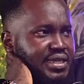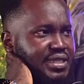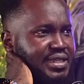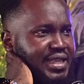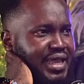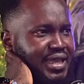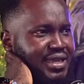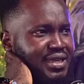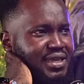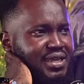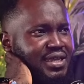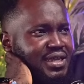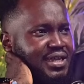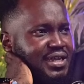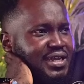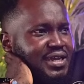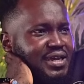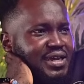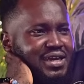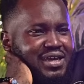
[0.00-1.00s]
Like
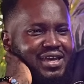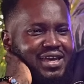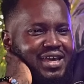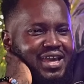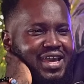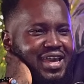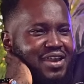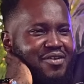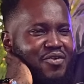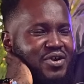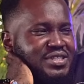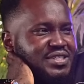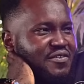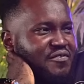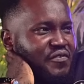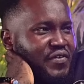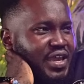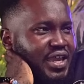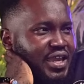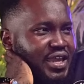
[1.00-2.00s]
it wasn't
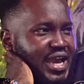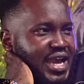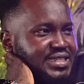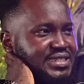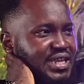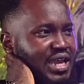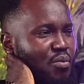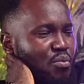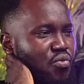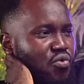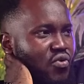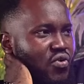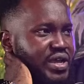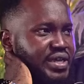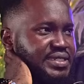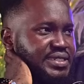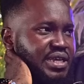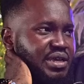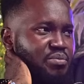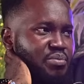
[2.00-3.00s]
fair. As your boy
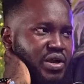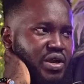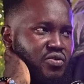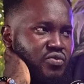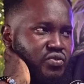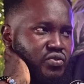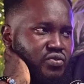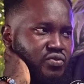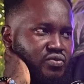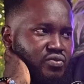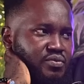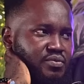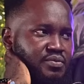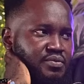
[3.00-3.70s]
said brewsu.